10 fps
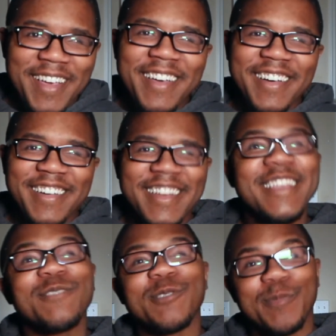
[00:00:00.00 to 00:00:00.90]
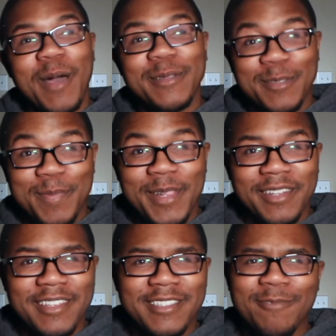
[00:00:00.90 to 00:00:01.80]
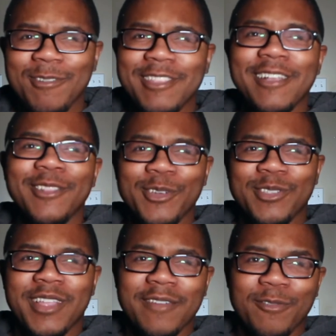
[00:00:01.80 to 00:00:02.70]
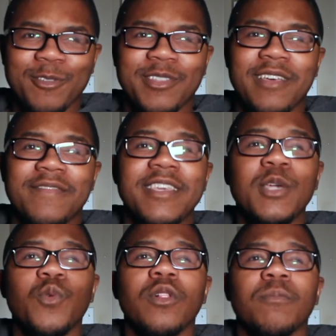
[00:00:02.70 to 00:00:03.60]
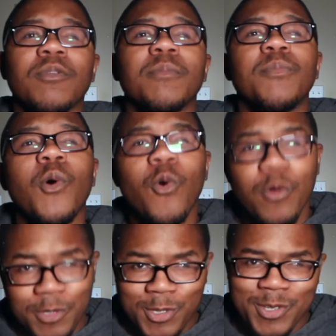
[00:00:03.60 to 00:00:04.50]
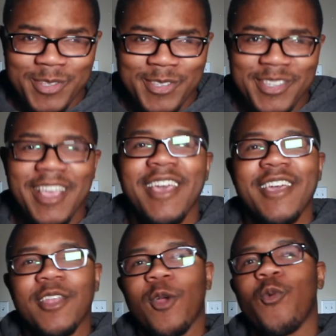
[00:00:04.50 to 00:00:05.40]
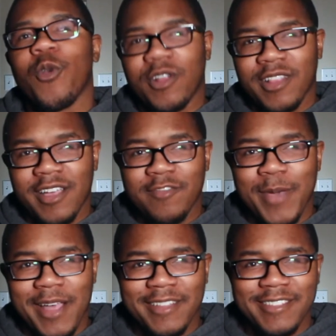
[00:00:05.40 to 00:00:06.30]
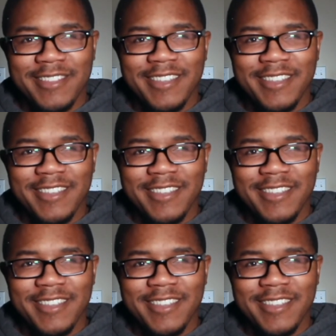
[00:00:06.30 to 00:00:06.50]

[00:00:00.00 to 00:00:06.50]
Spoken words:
and his responsibilities and what that looks like for us to have equal proportions in our work-life balance.